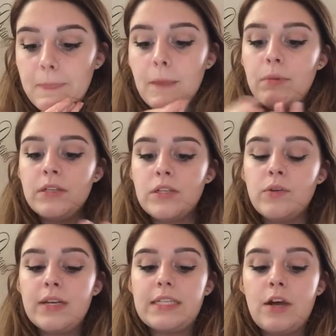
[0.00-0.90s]
Because the
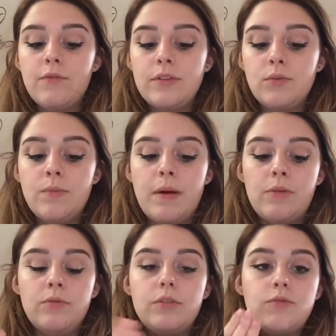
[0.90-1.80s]
song itself is all
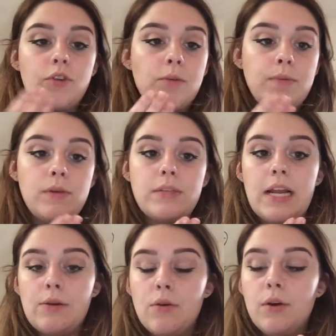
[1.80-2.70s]
about drug abuse and
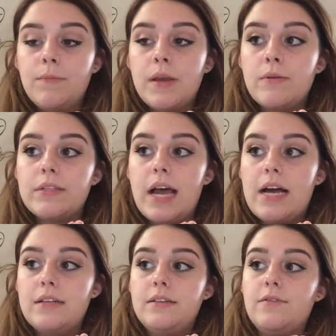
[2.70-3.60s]
alcohol abuse
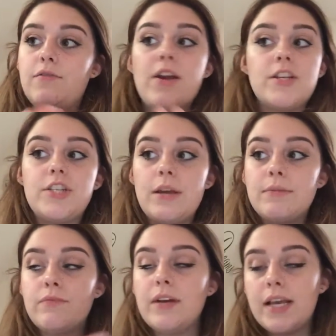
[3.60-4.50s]
and
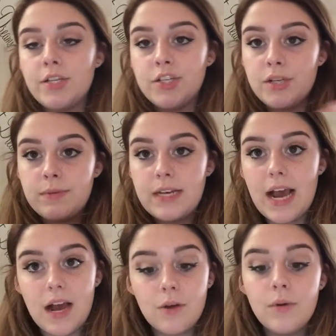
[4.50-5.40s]
friendships and relationships, and
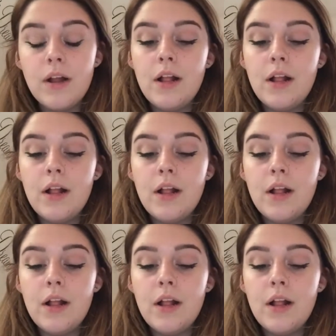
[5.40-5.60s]
how